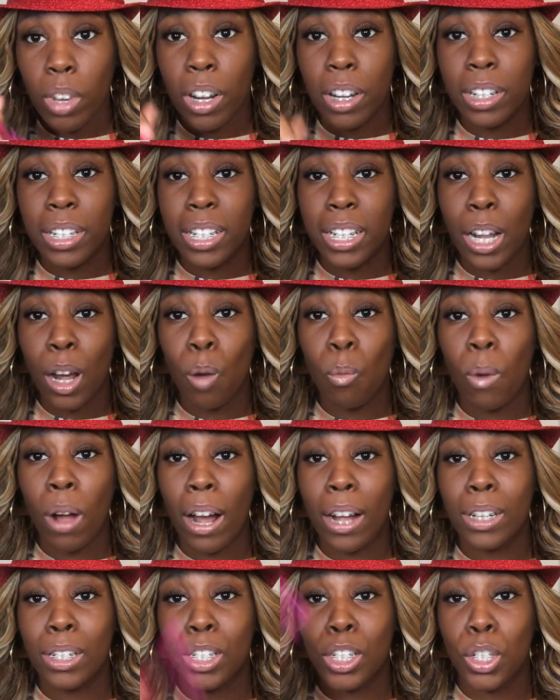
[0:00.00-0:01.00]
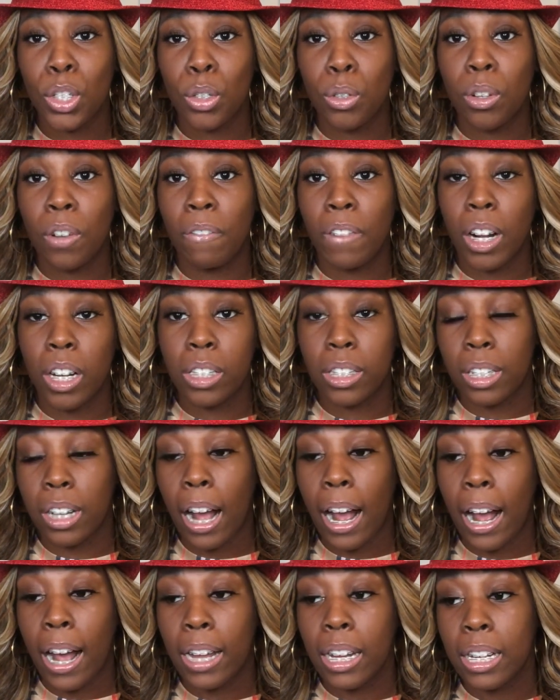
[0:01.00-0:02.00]
San Juan to the Virgin
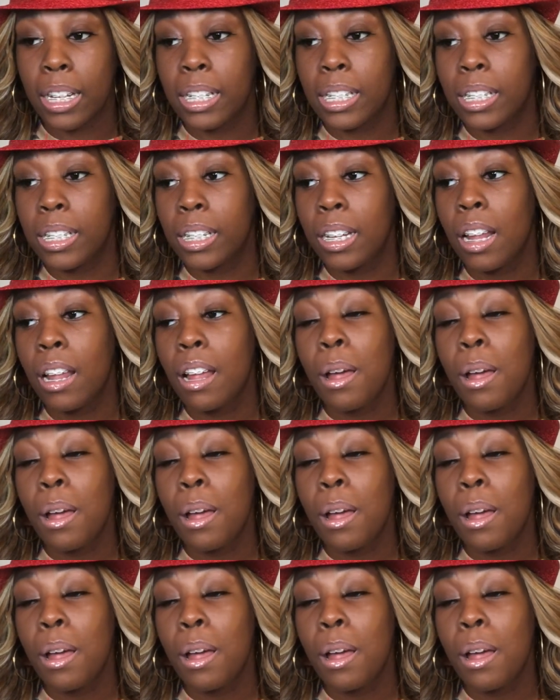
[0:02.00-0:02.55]
Islands.